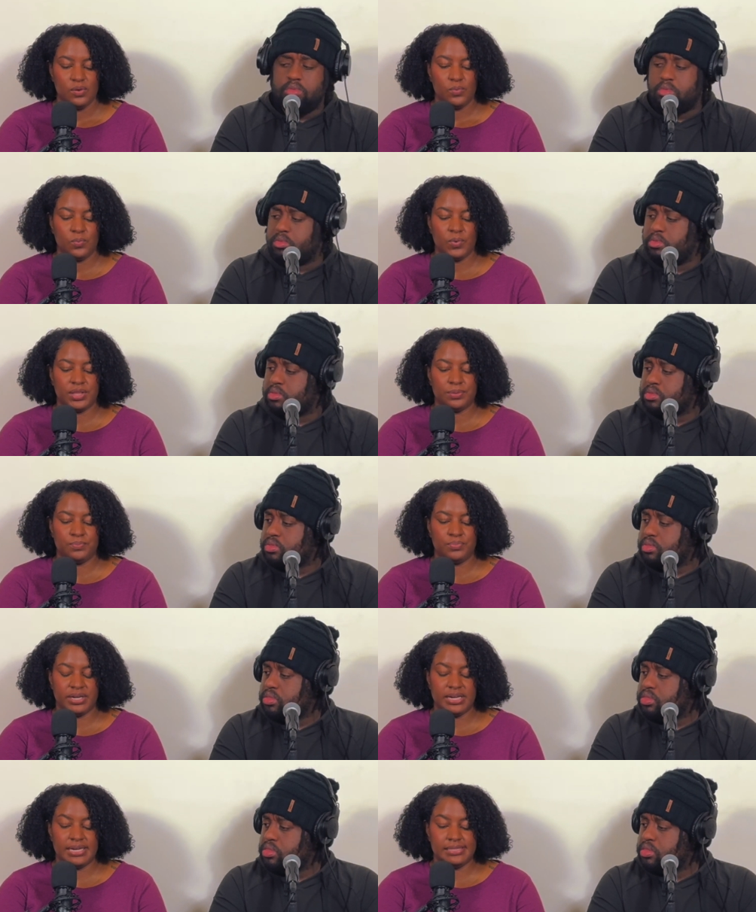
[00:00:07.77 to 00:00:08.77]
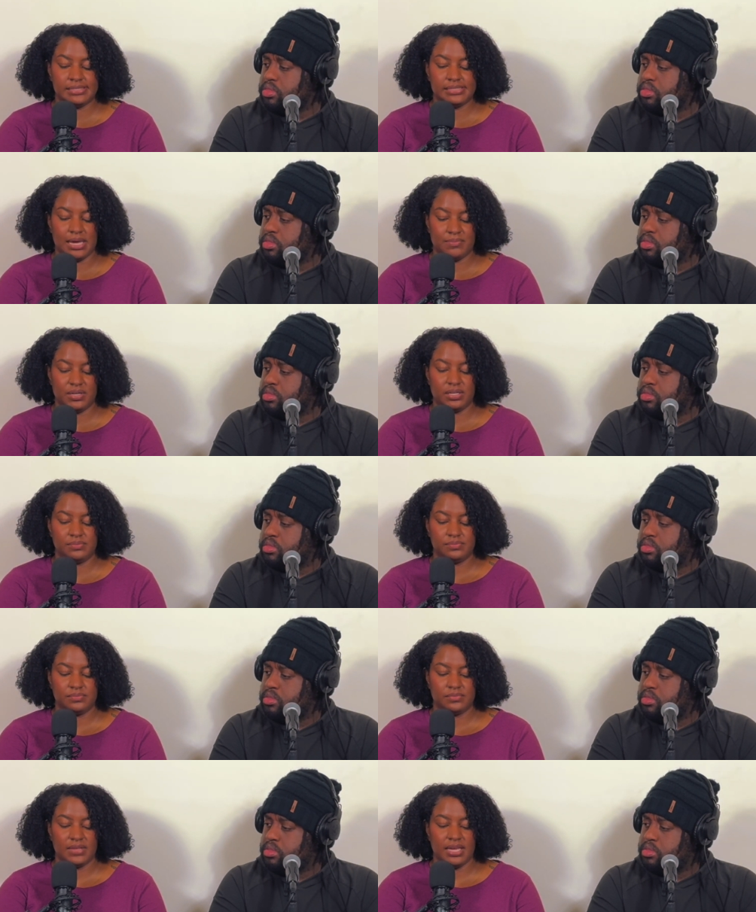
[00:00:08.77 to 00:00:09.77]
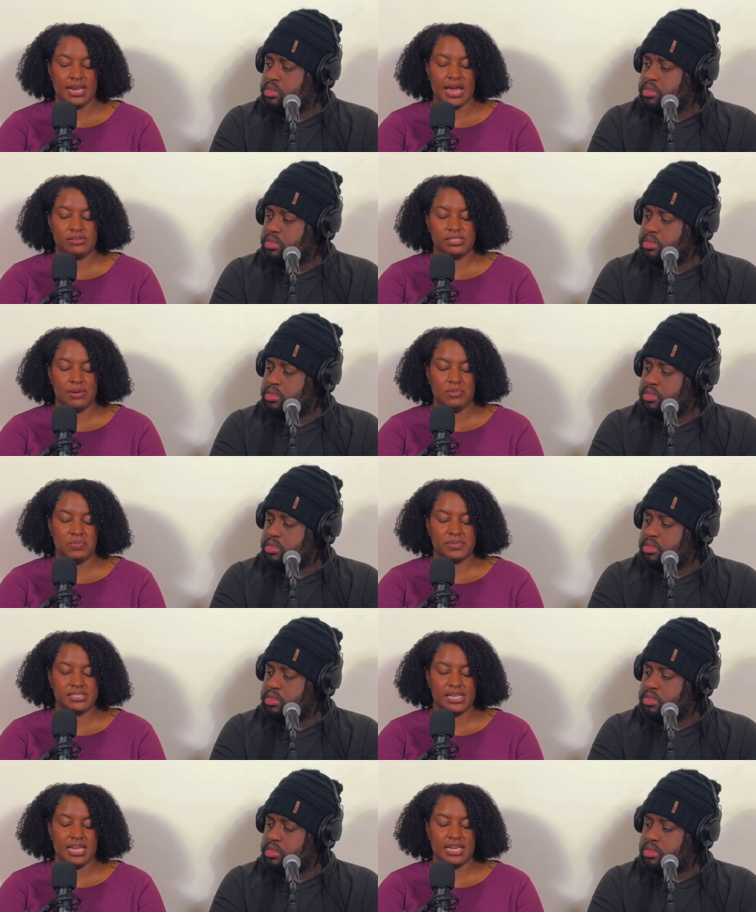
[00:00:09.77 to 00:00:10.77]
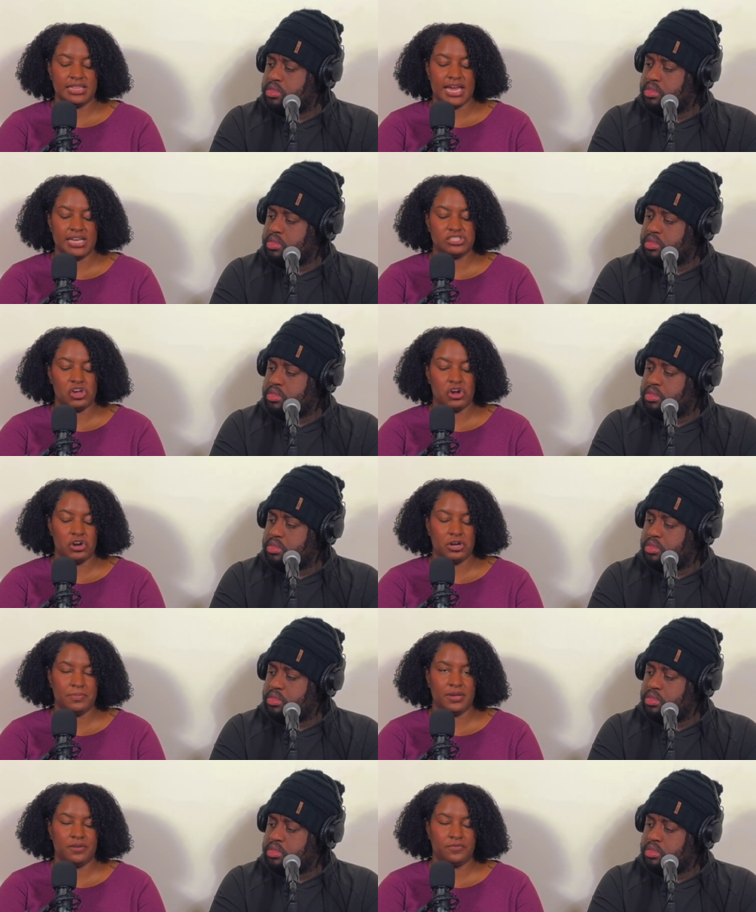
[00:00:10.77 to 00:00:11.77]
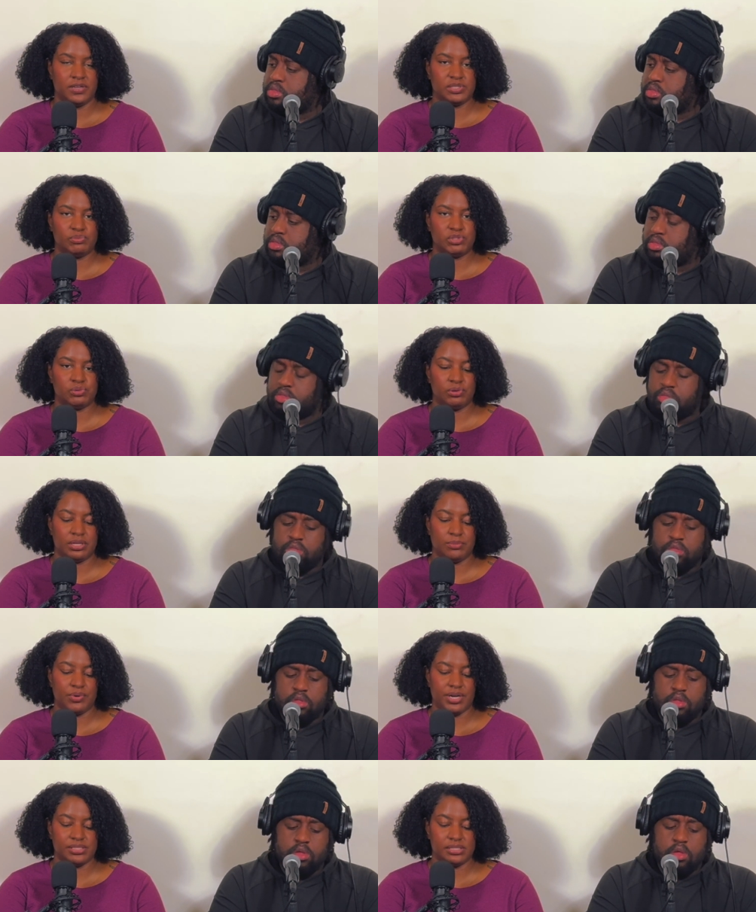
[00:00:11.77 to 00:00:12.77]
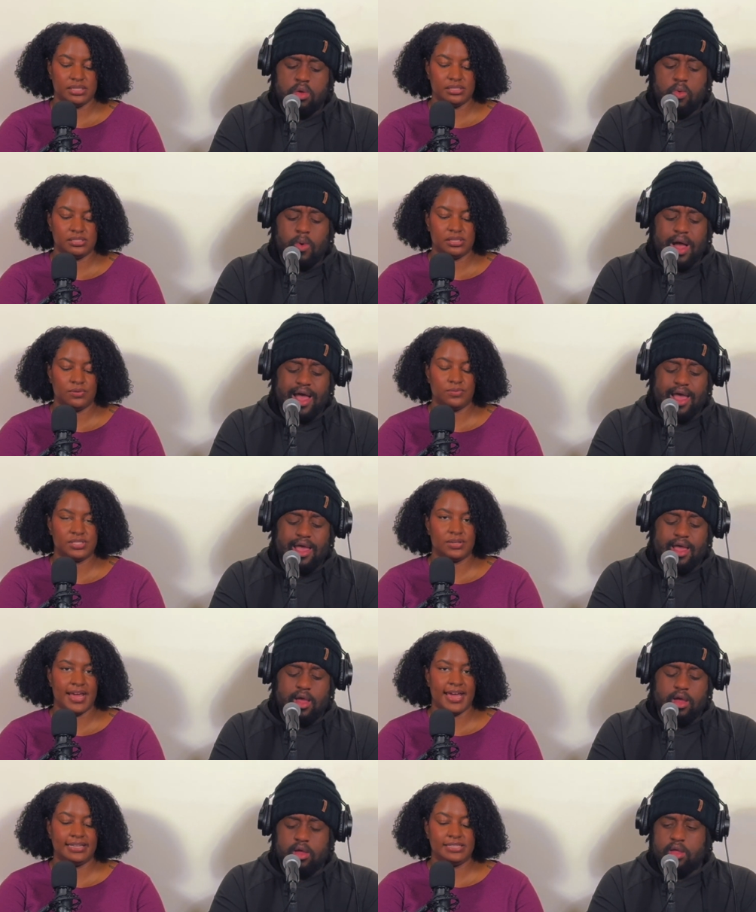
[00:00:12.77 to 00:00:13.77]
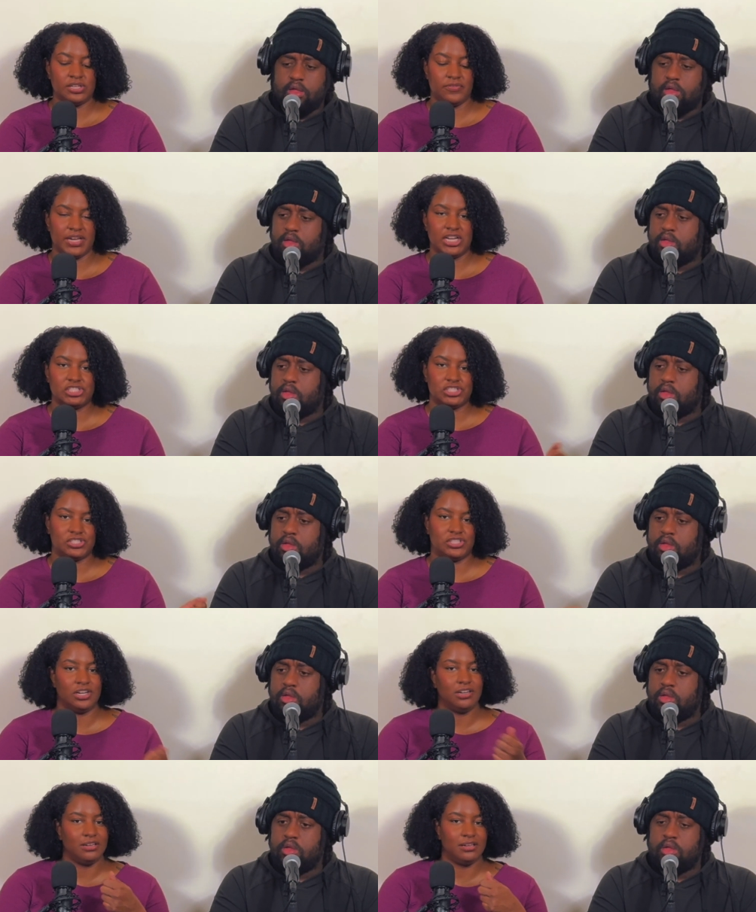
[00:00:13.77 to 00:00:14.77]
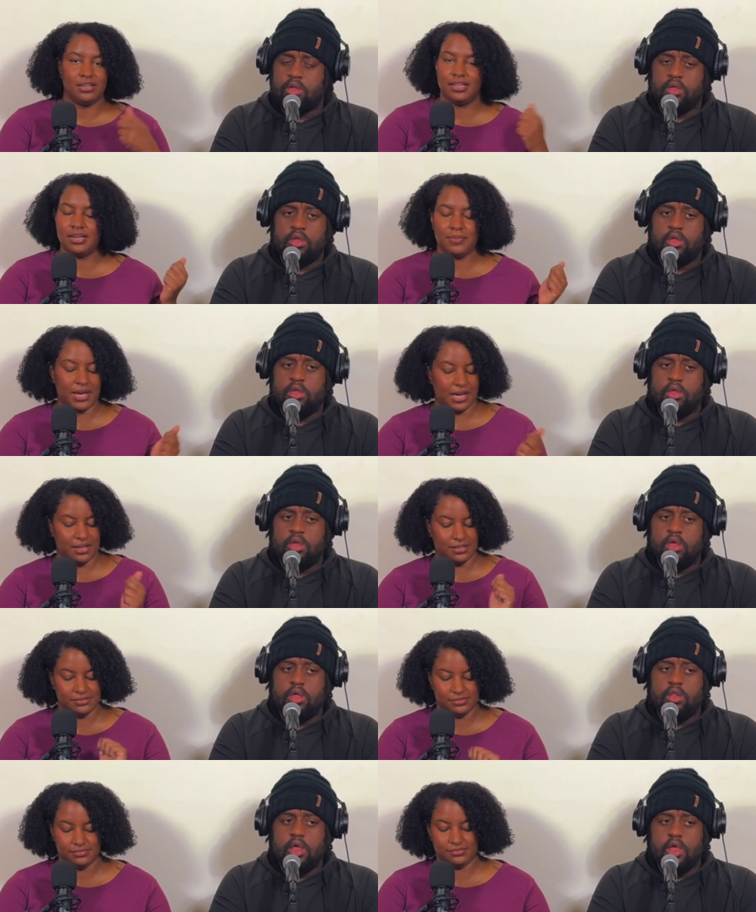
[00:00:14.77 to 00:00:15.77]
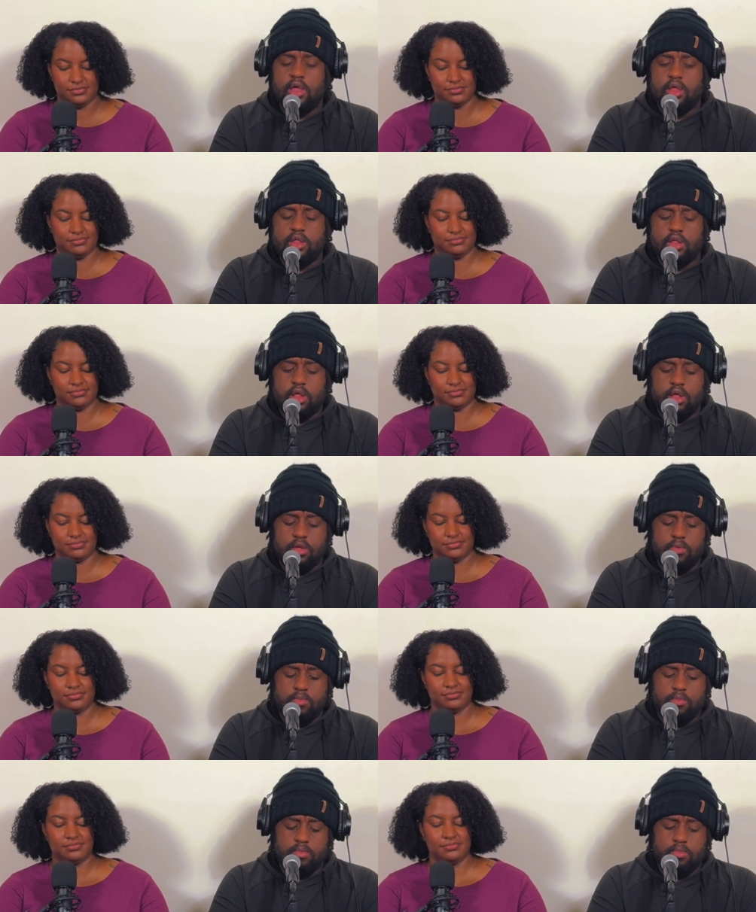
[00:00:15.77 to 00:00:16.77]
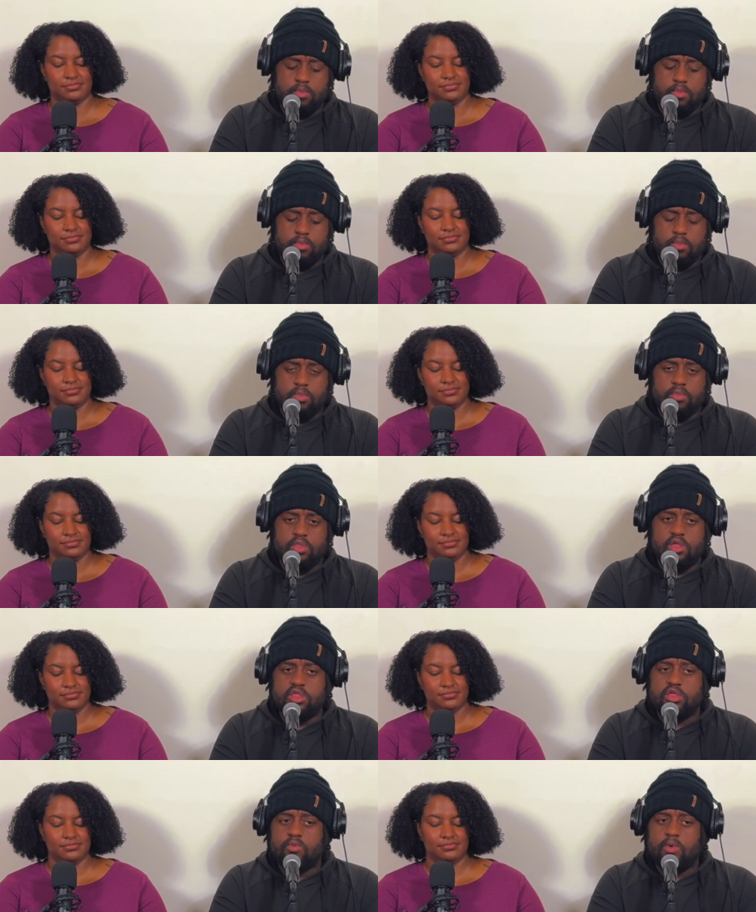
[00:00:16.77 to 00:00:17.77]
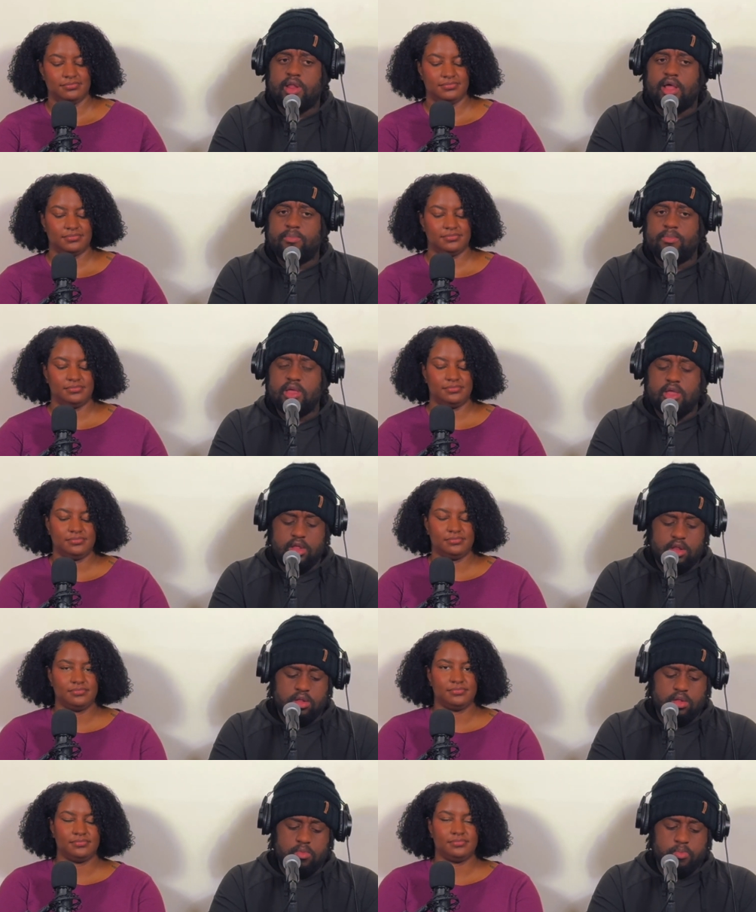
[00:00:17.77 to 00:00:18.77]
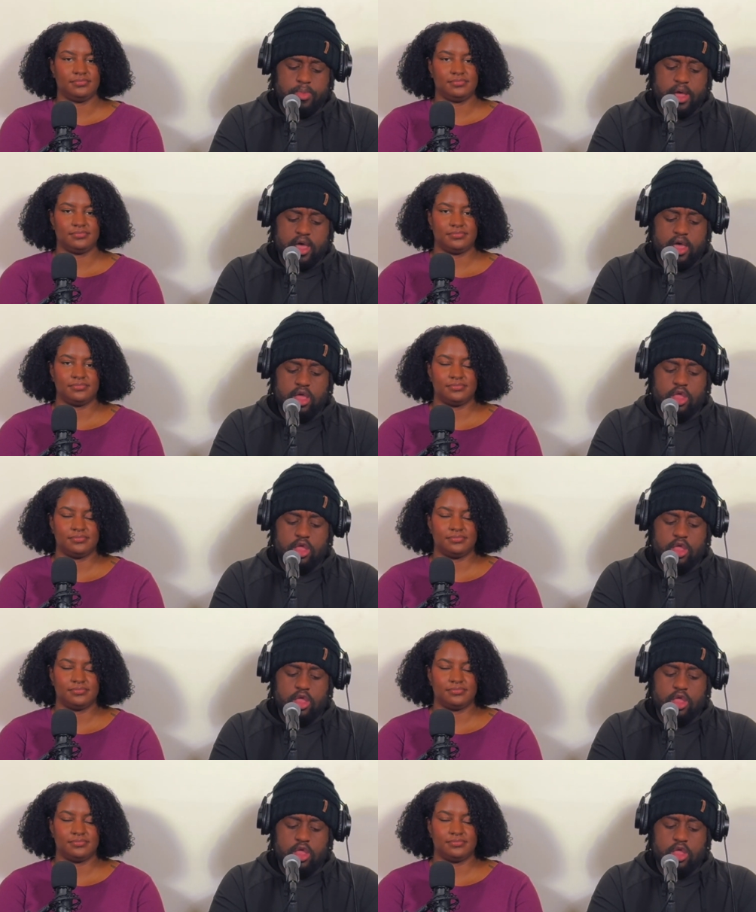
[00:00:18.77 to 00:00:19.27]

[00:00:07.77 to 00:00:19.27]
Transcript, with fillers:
Speaker 1: with Bria and Summer. And how Summer was saying that it's hard being friends with Jordan and Preston. Why? So,
Speaker 2: so Natalie's over here stirring the pot. Hey, um, this is what I mean by